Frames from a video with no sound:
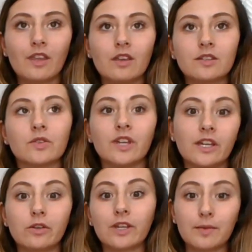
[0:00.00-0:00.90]
So thank
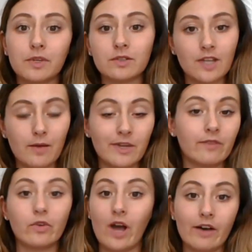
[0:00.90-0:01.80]
you. Keep those coming if
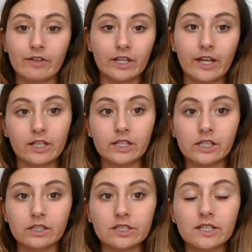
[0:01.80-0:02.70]
you have any
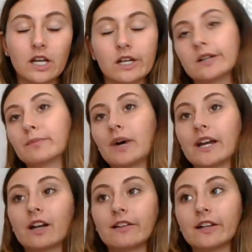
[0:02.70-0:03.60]
ideas. I got
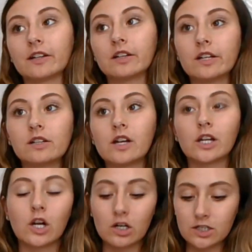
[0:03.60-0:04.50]
a lot of
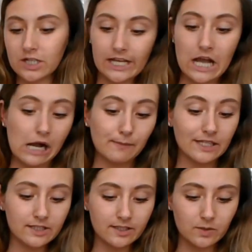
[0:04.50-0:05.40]
encouraging
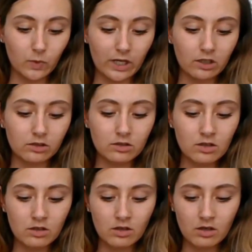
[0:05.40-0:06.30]
comments as well.
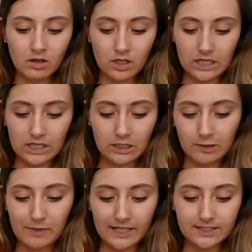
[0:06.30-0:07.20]

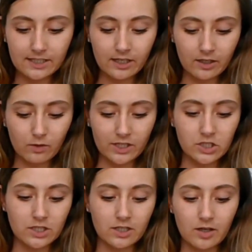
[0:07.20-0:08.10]
I did get a
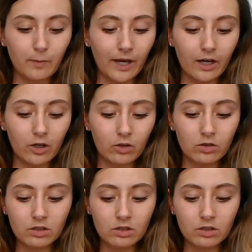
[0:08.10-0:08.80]
question about